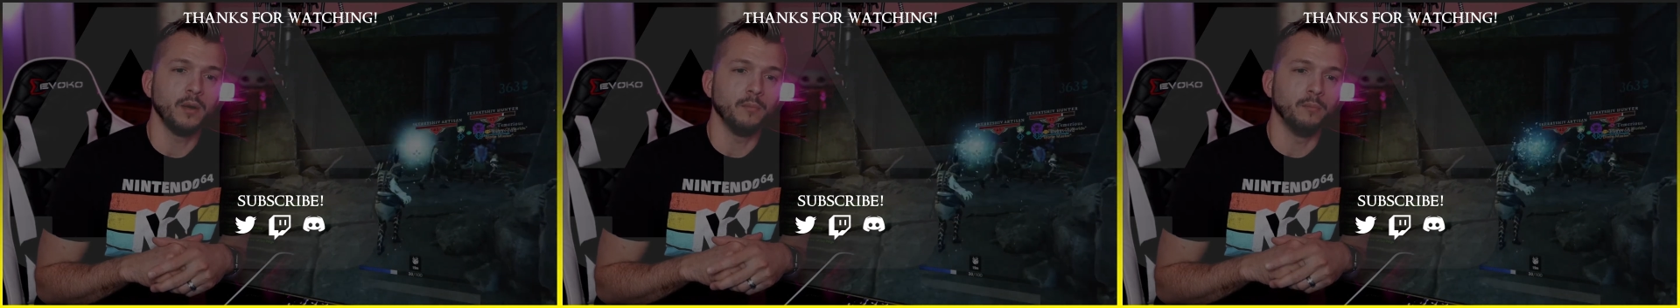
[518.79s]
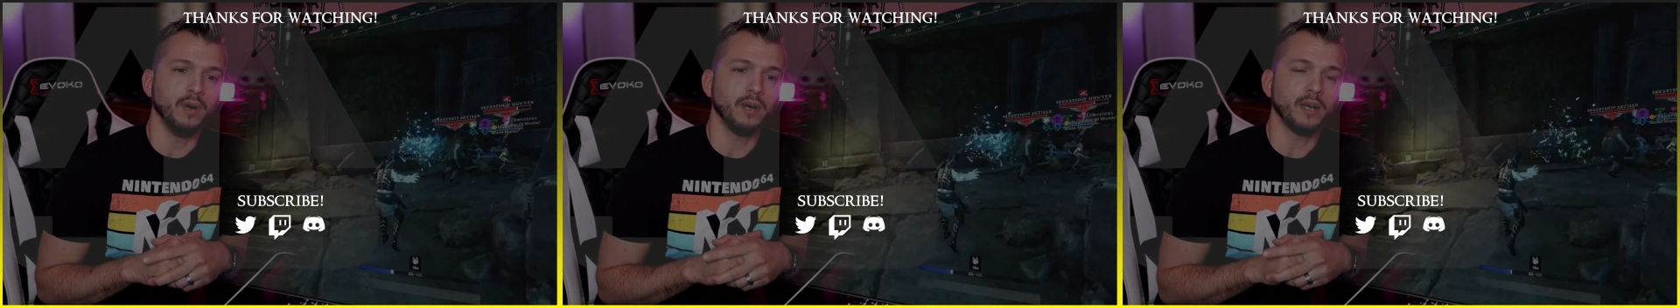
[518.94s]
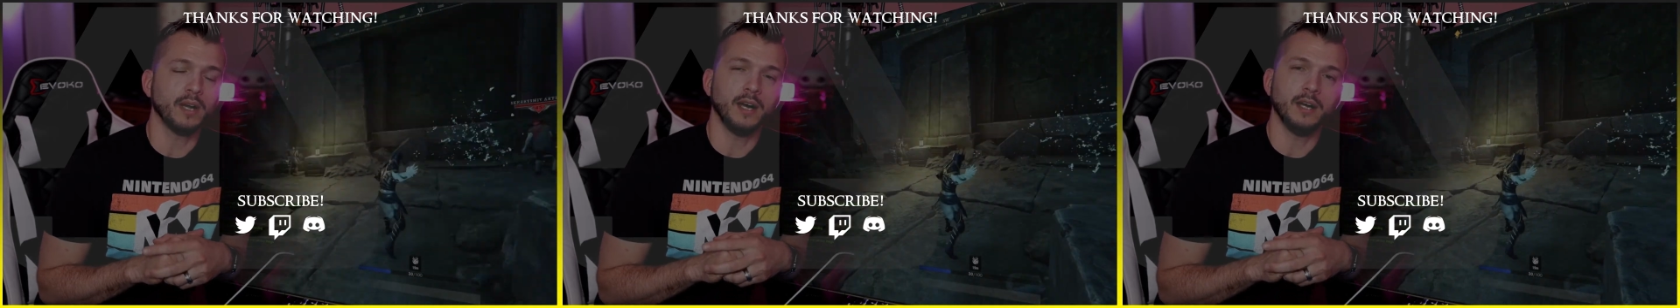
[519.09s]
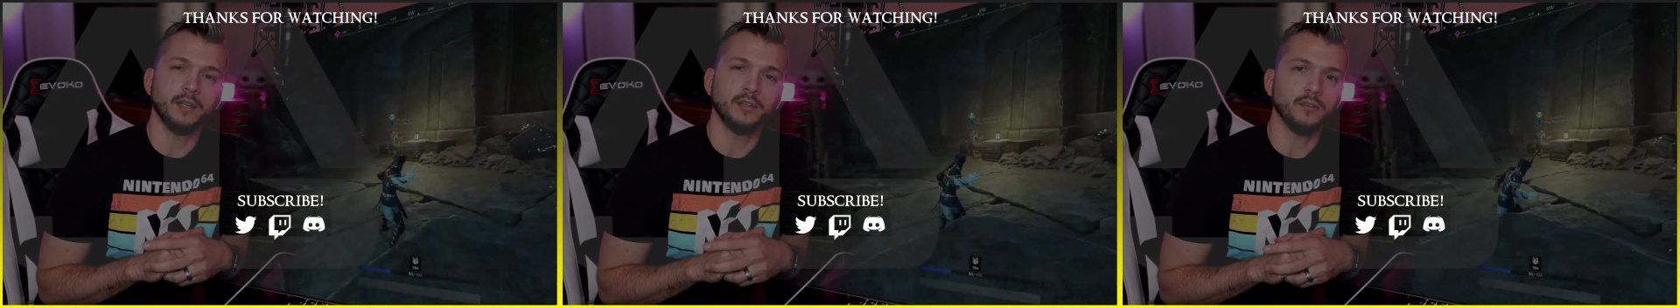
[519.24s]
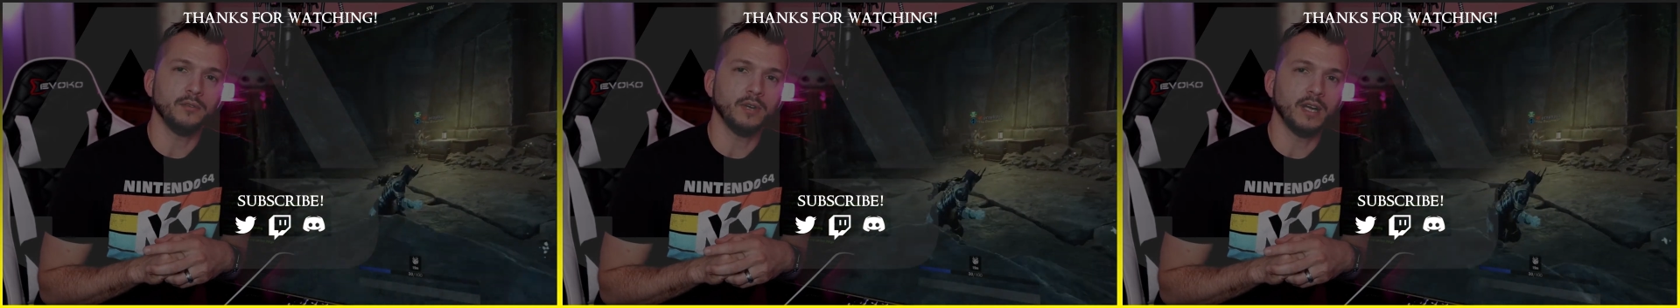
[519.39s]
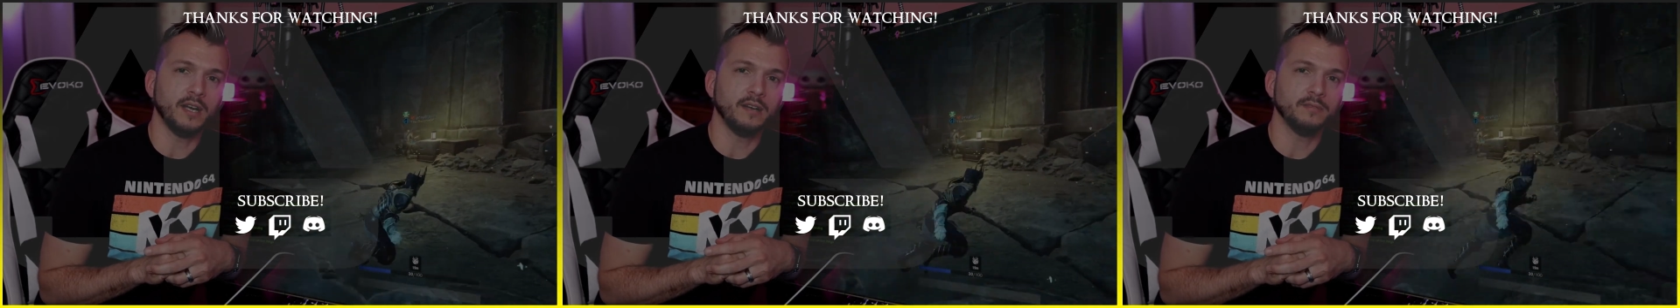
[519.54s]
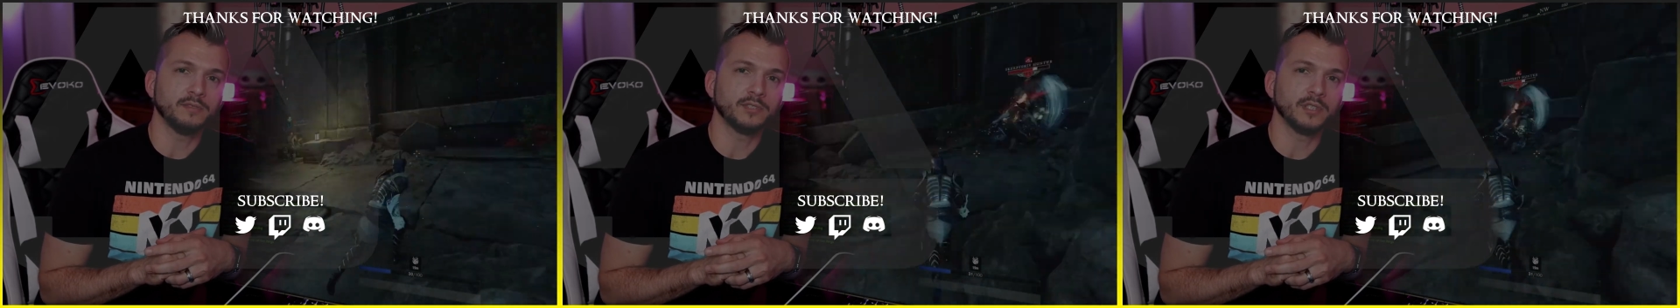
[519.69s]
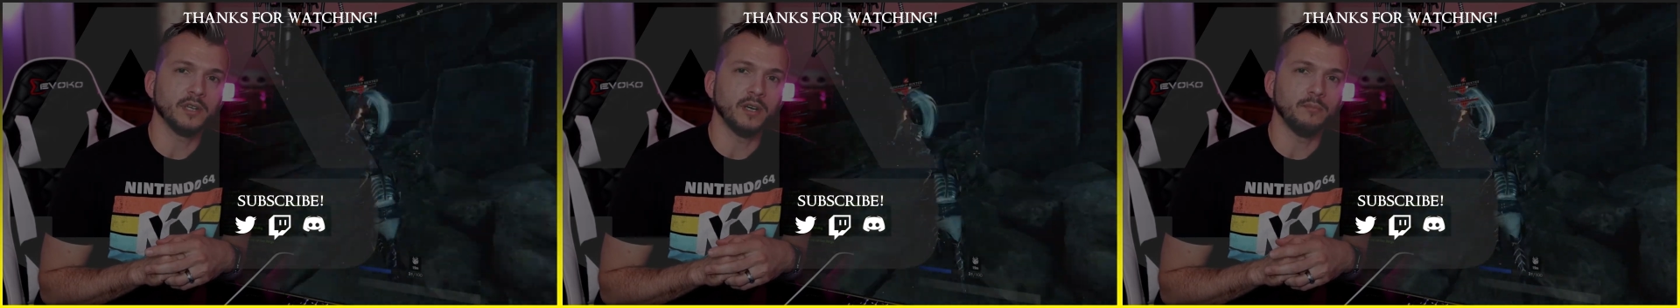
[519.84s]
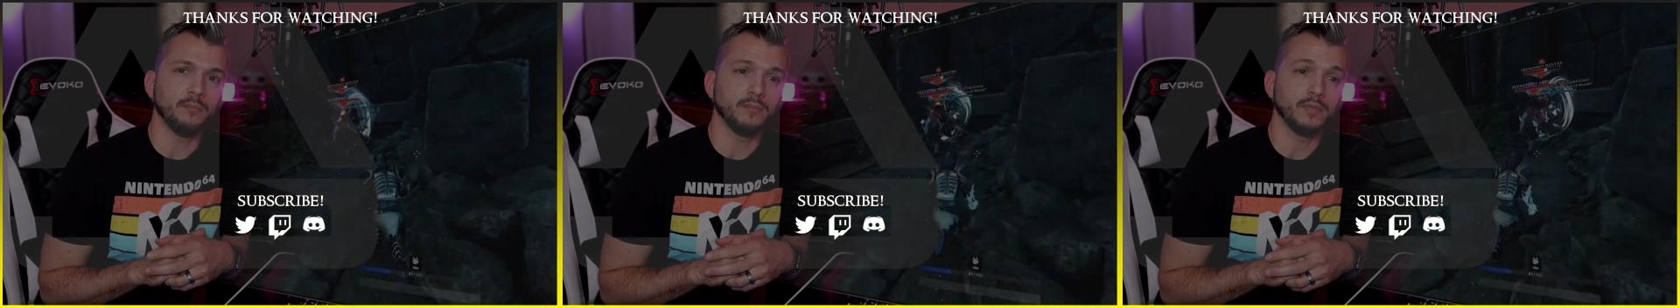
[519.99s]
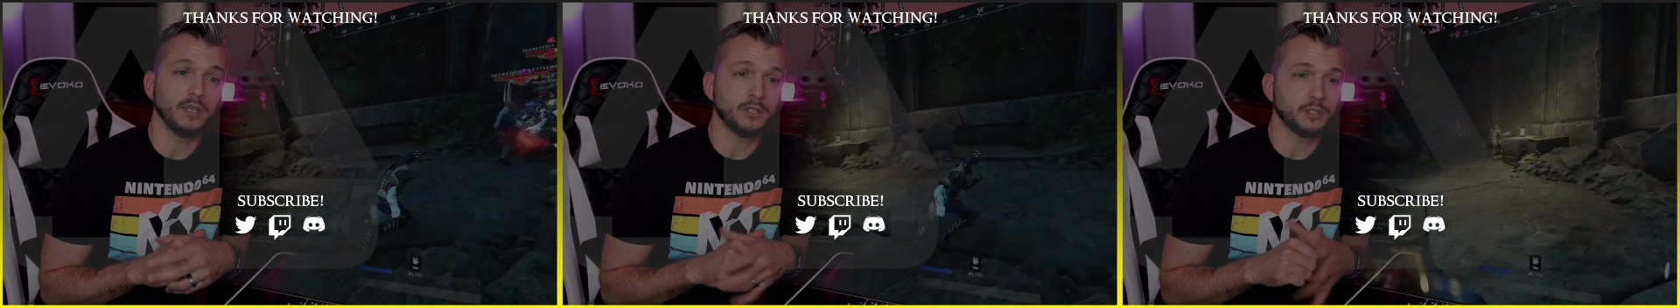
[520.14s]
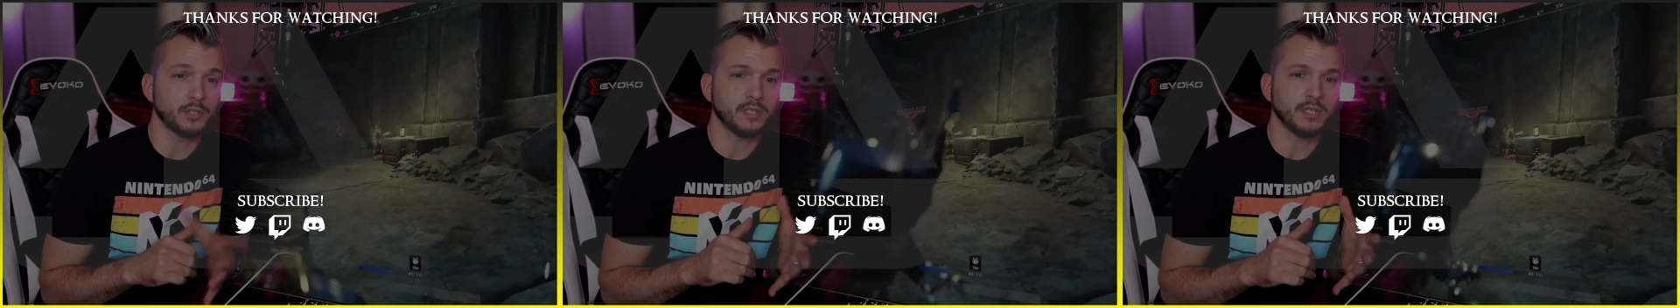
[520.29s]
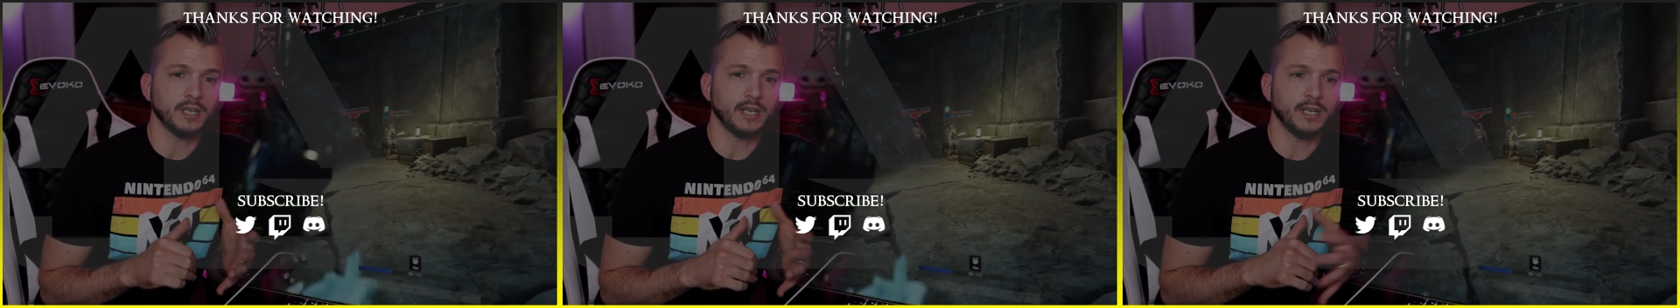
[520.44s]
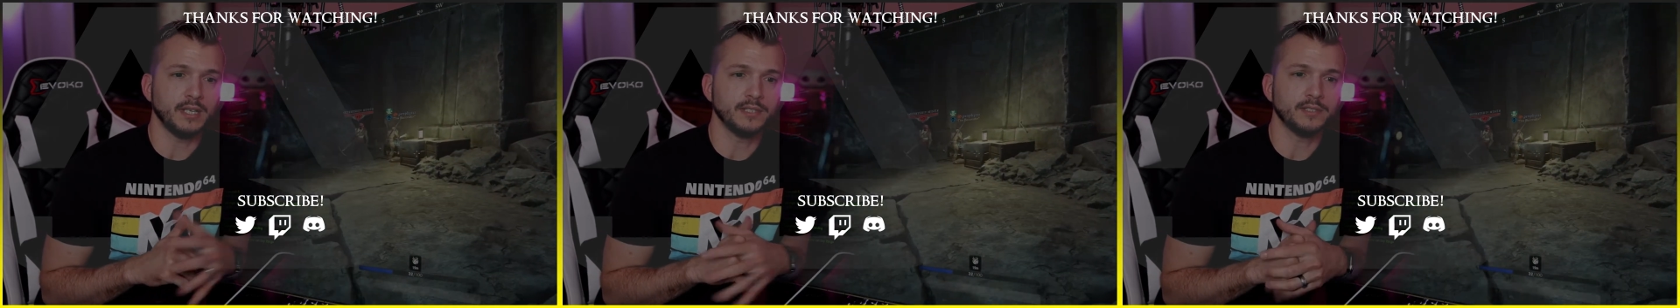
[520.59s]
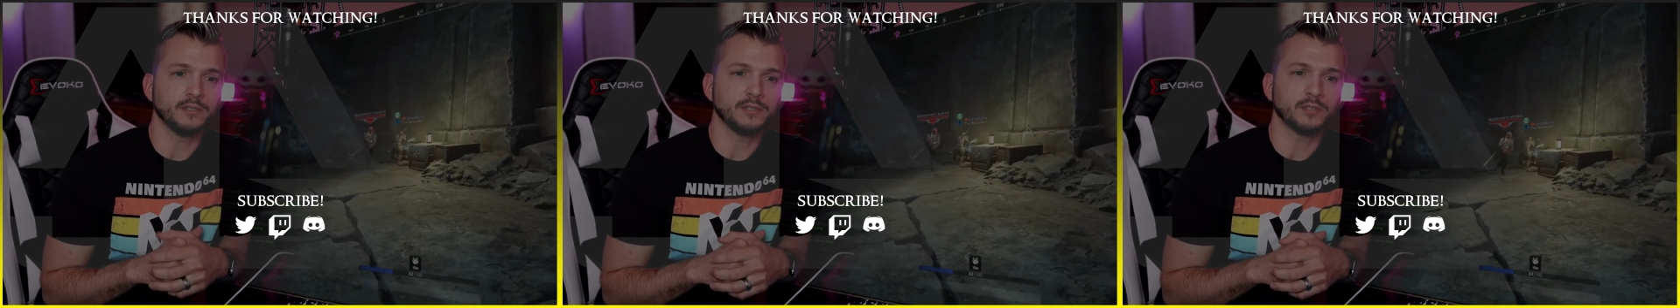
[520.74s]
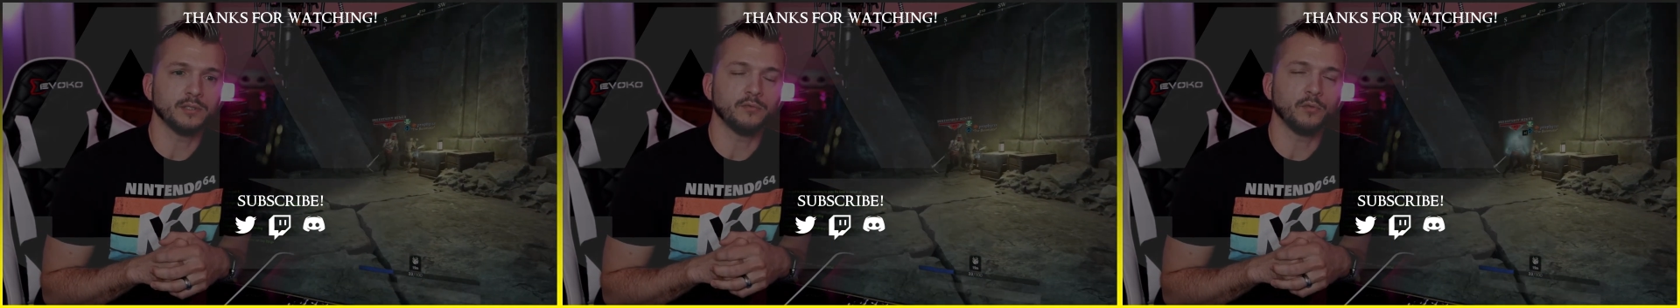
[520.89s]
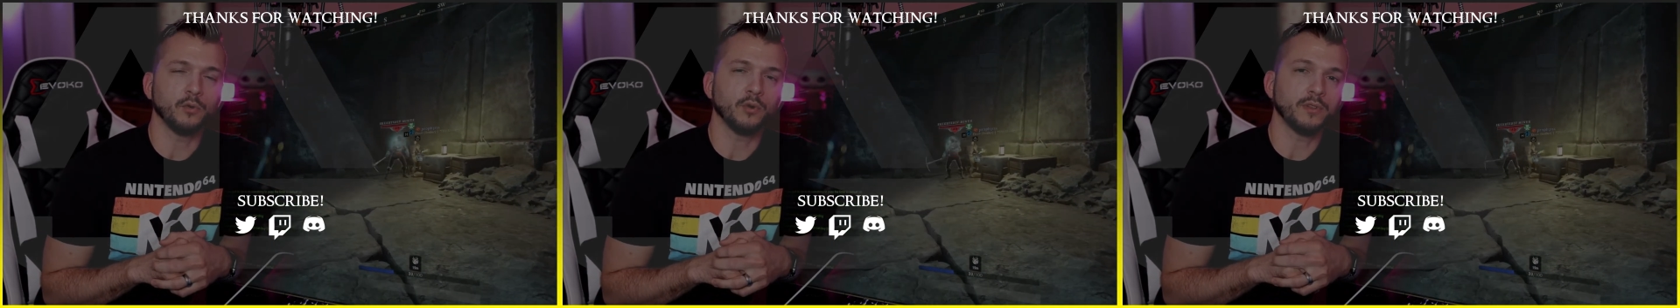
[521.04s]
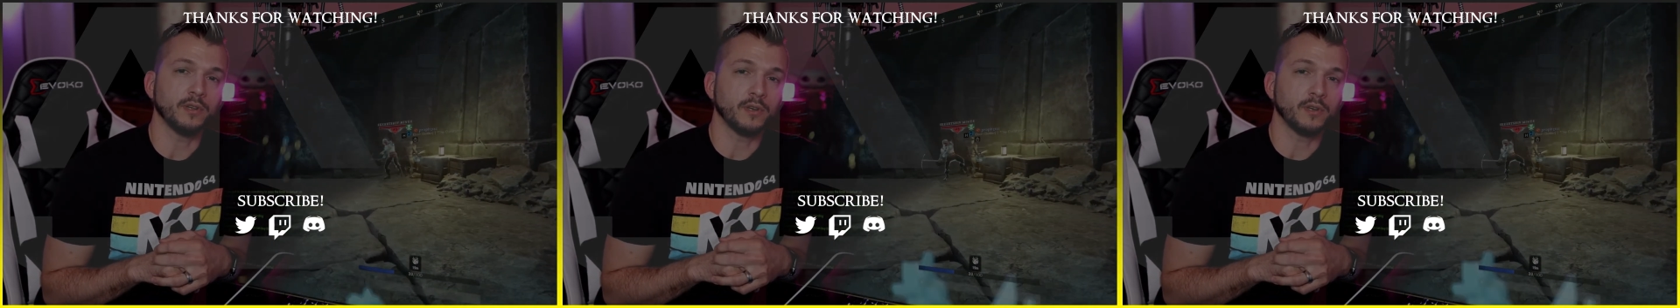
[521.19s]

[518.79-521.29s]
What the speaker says: but I do have some dungeon guides and so forth